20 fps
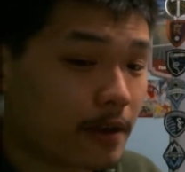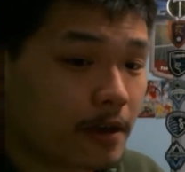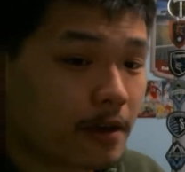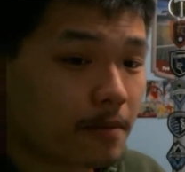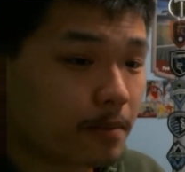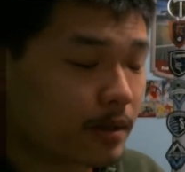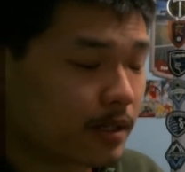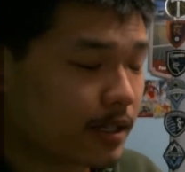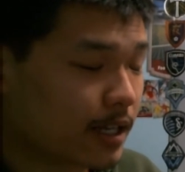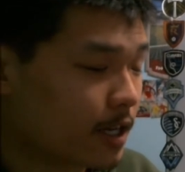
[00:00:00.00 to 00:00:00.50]

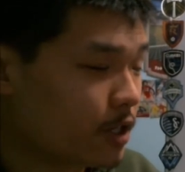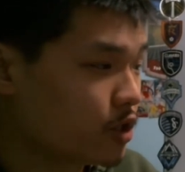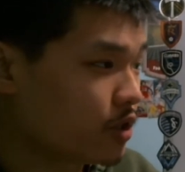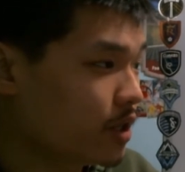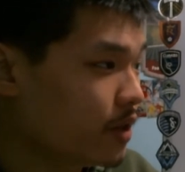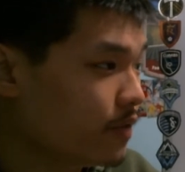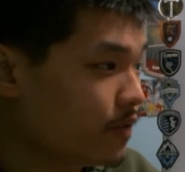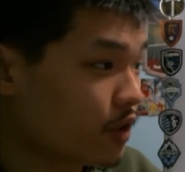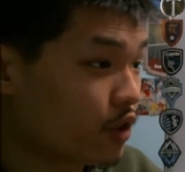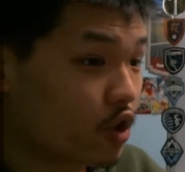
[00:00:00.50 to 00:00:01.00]
potentially
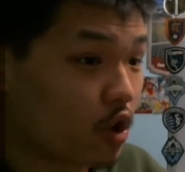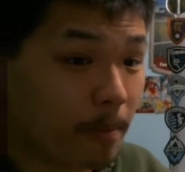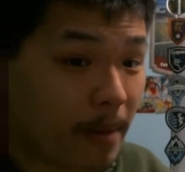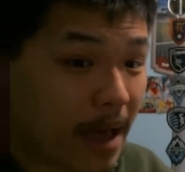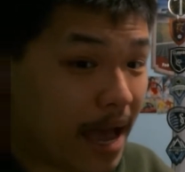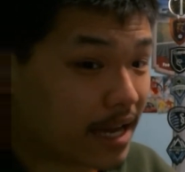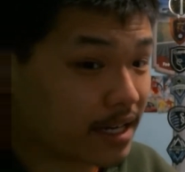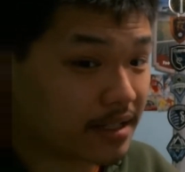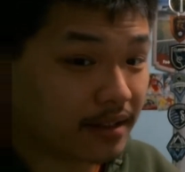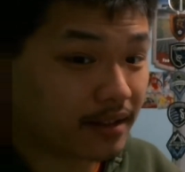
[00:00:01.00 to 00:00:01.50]
even go
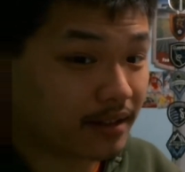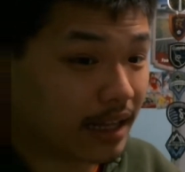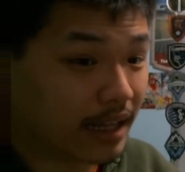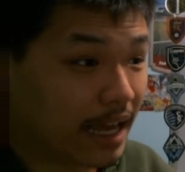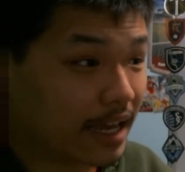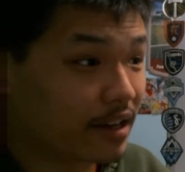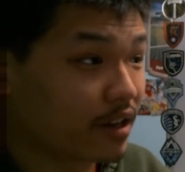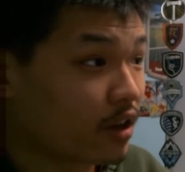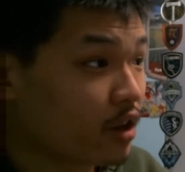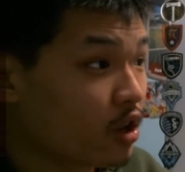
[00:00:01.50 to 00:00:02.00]
back to Atlanta